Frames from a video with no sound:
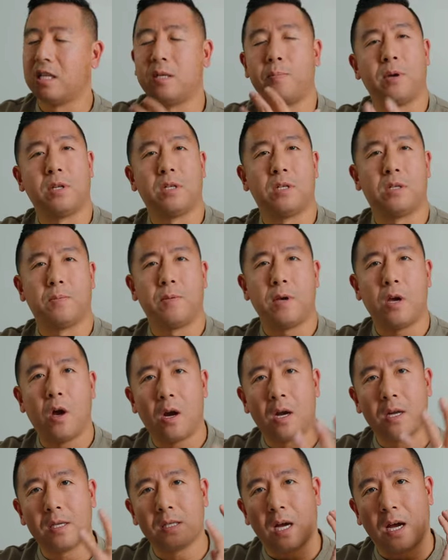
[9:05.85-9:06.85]
But to be
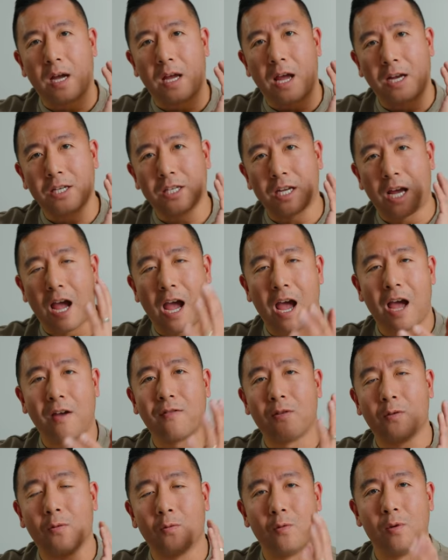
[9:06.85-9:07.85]
honest, I actually
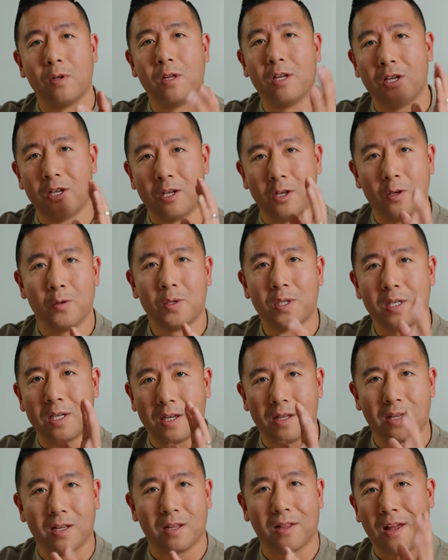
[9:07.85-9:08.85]
haven't really used
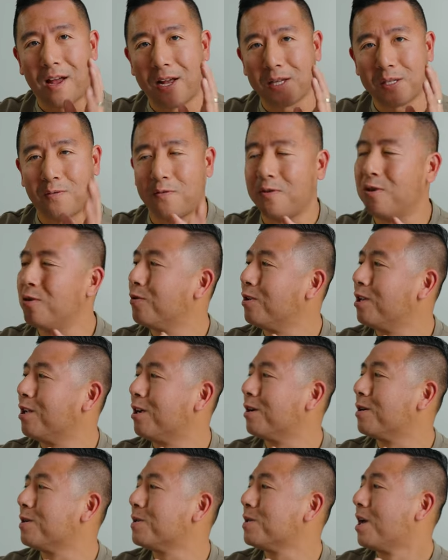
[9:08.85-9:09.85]
it in the last few
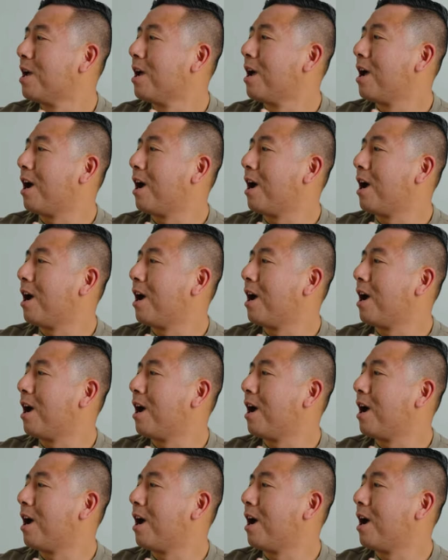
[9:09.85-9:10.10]
years.